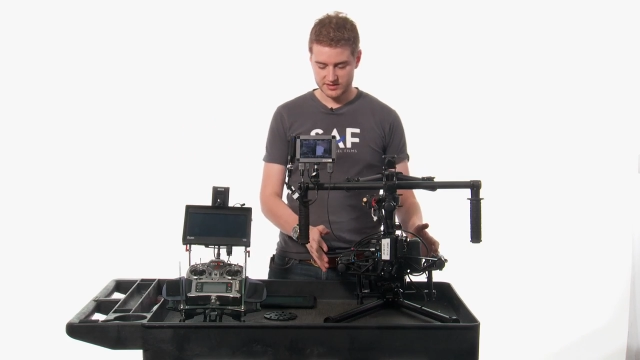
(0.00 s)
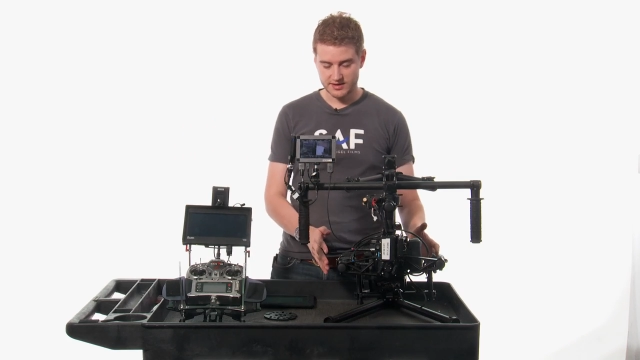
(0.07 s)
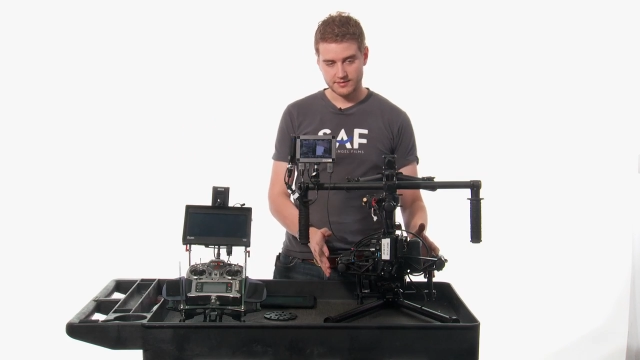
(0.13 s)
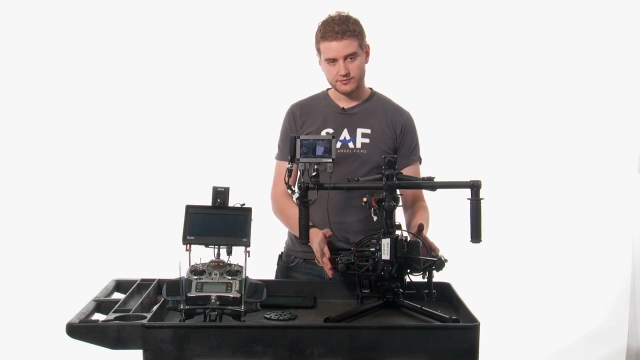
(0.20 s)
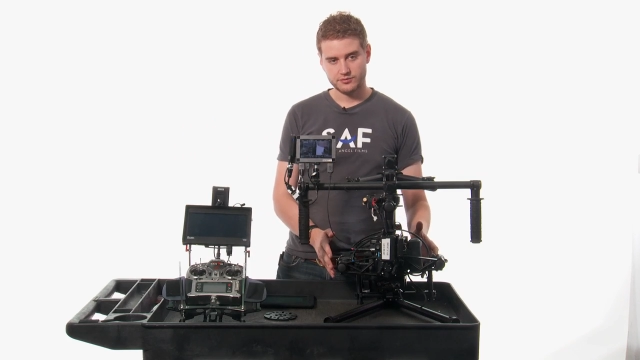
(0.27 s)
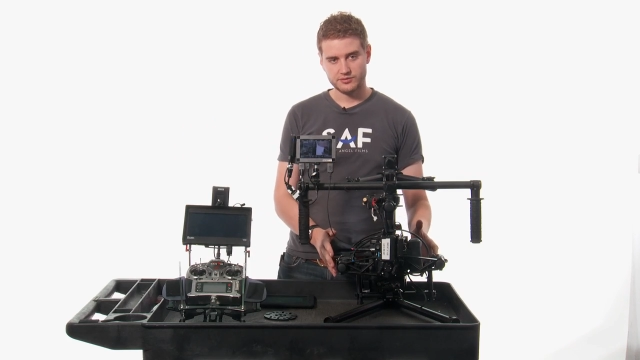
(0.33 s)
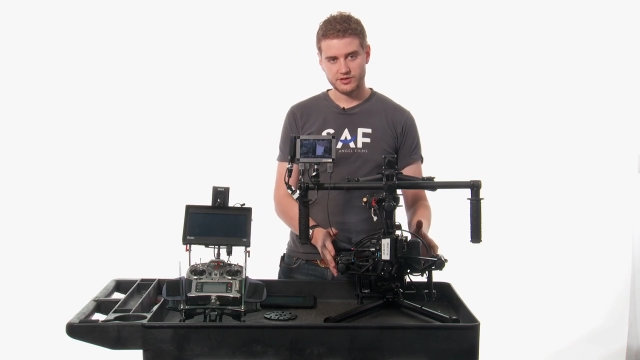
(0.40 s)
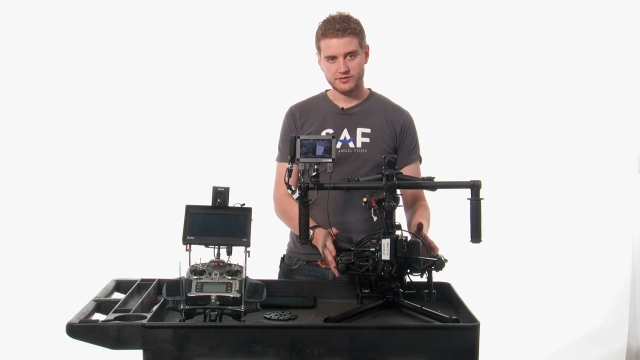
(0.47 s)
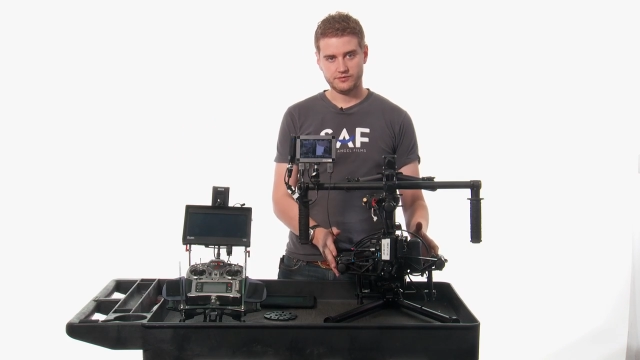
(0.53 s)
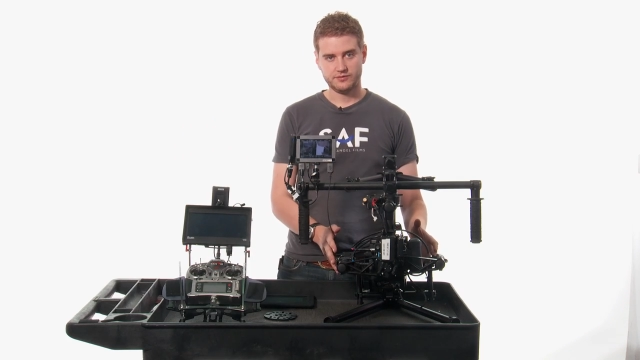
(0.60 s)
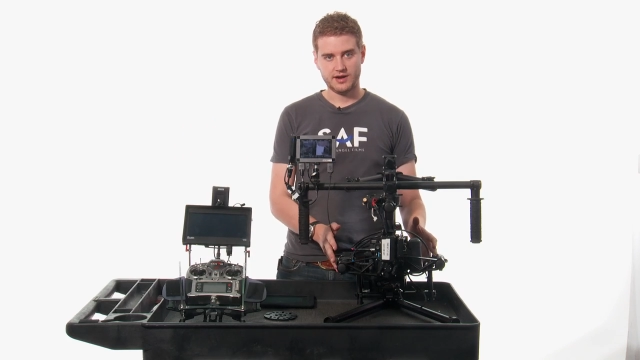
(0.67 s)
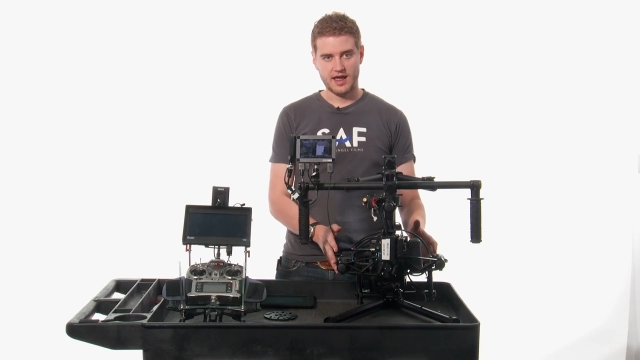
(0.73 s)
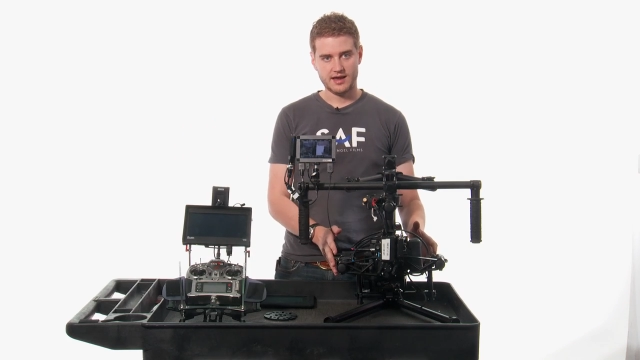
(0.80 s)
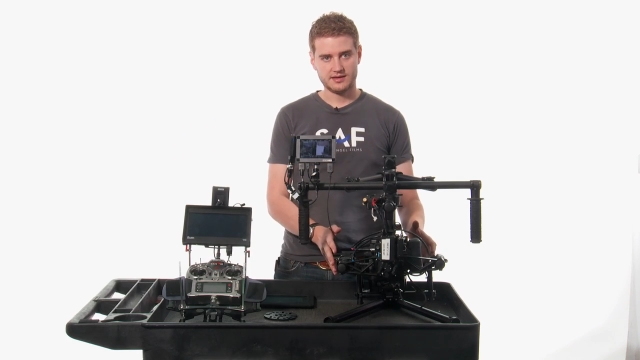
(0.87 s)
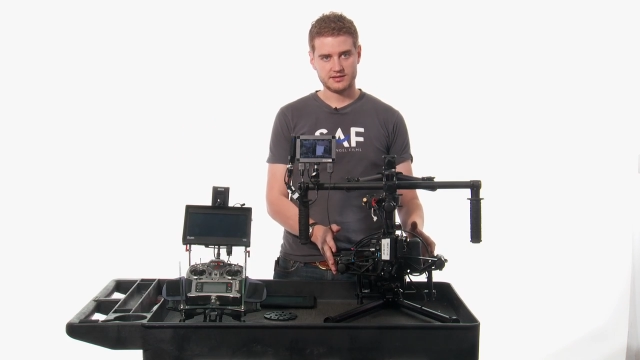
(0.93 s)
several
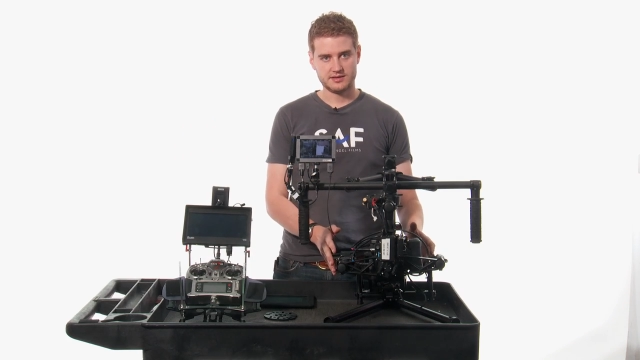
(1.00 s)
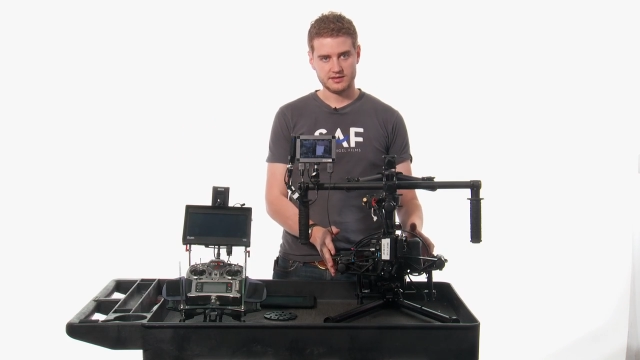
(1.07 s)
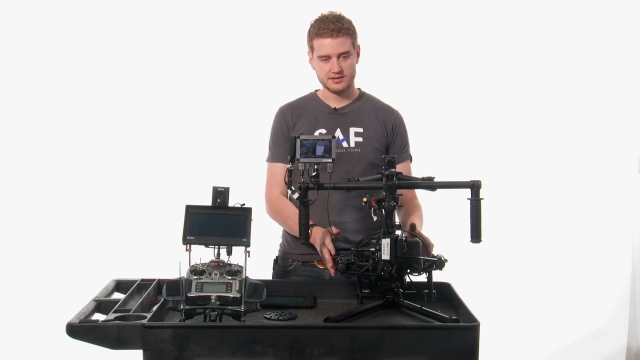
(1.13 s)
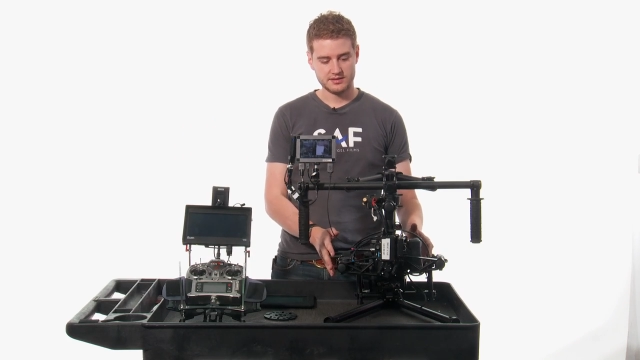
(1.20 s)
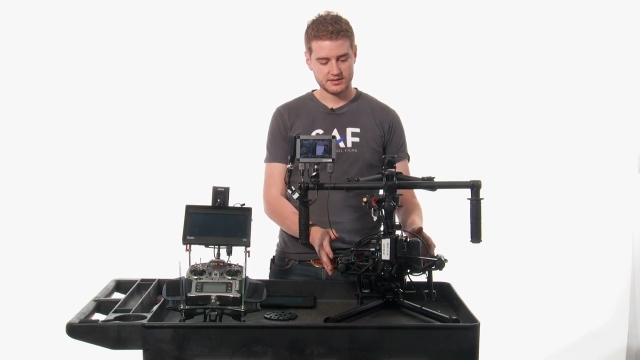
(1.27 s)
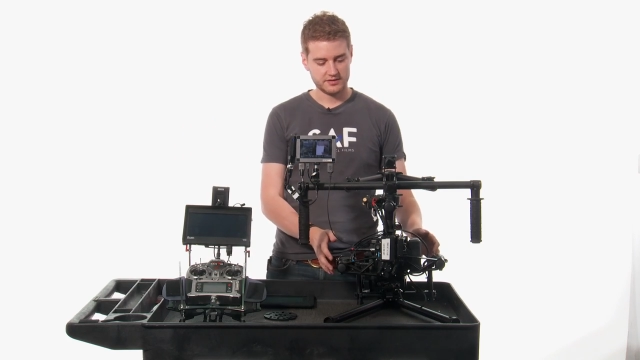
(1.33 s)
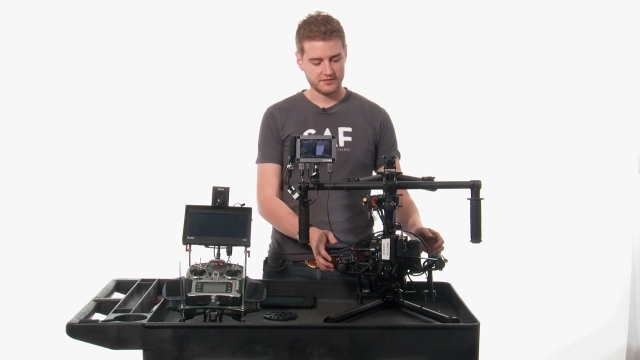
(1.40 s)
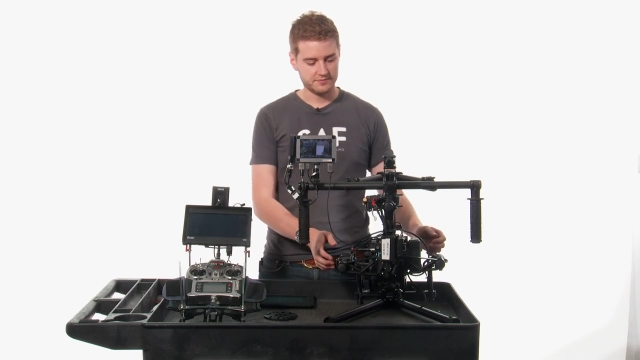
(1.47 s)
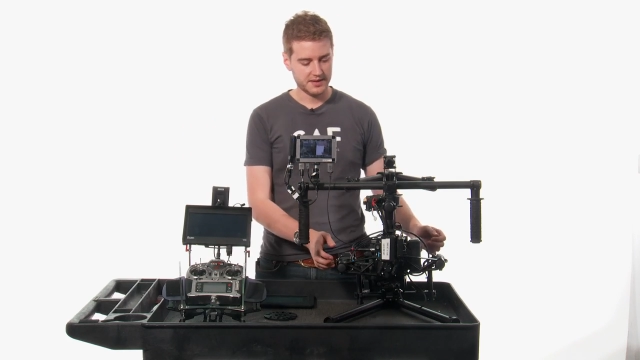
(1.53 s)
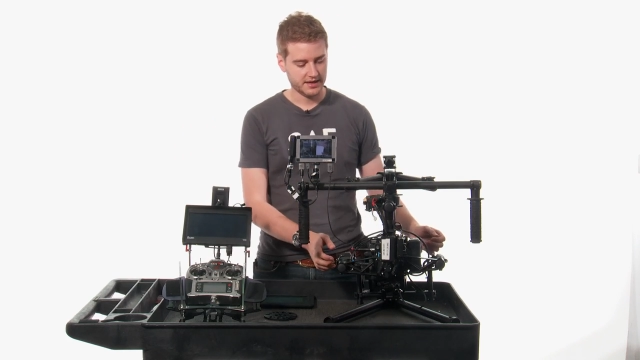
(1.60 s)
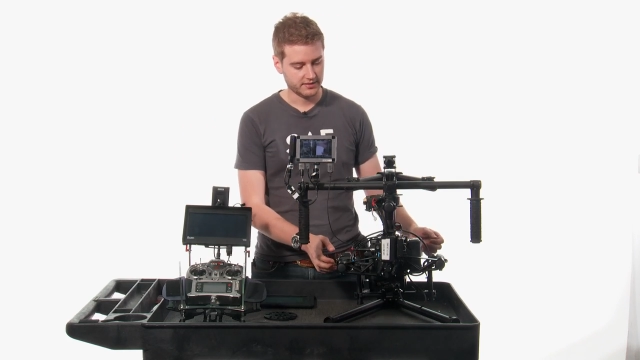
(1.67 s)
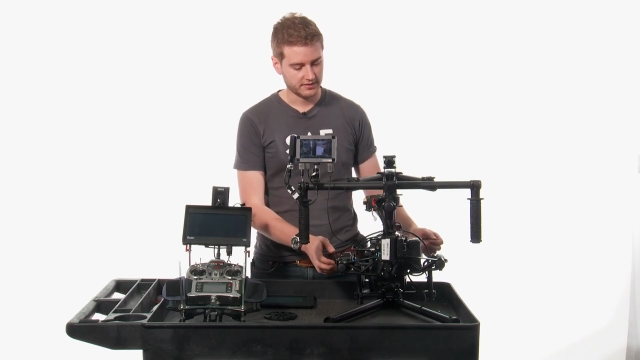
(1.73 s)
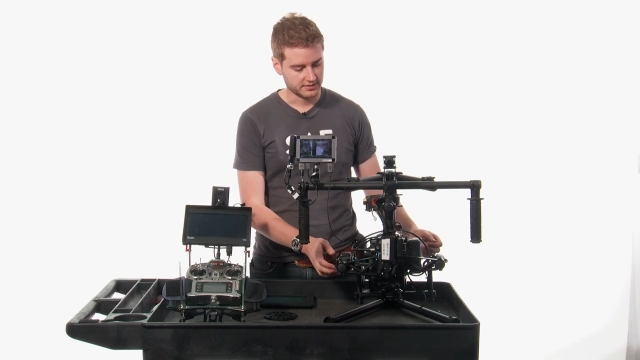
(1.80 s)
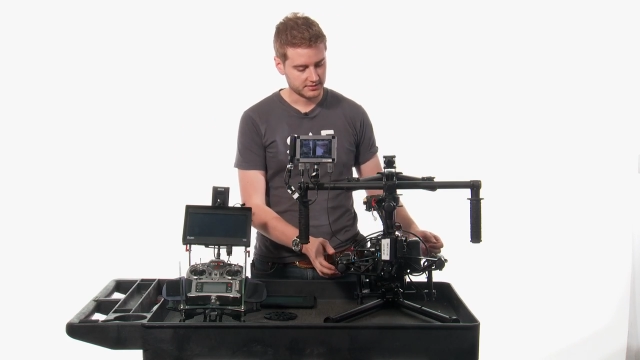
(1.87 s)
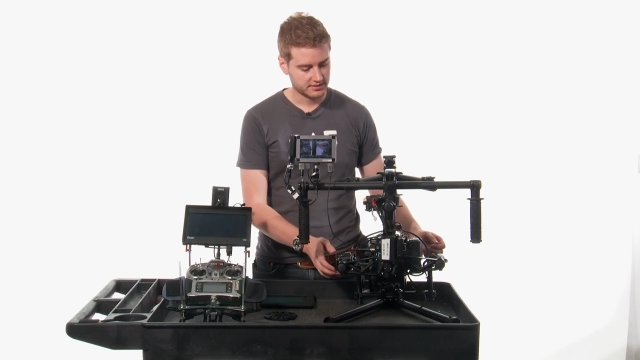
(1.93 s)
different axes of
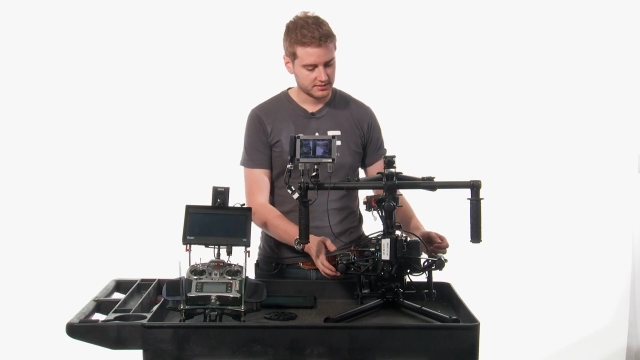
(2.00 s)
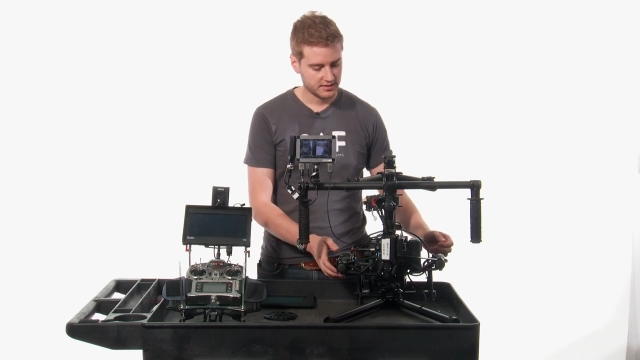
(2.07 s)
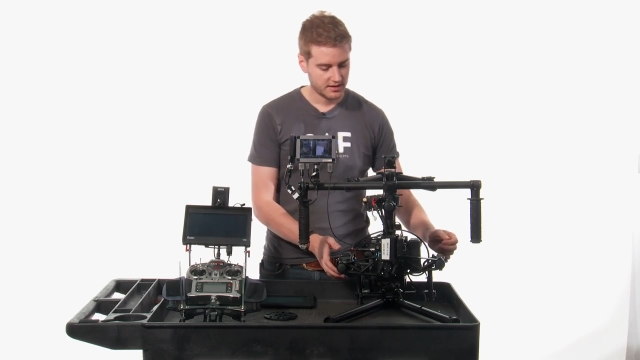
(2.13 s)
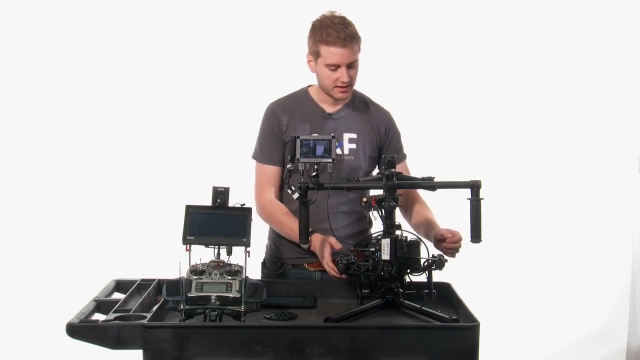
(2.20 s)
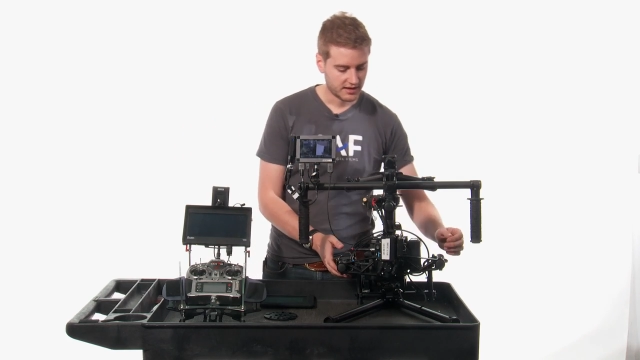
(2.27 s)
balance.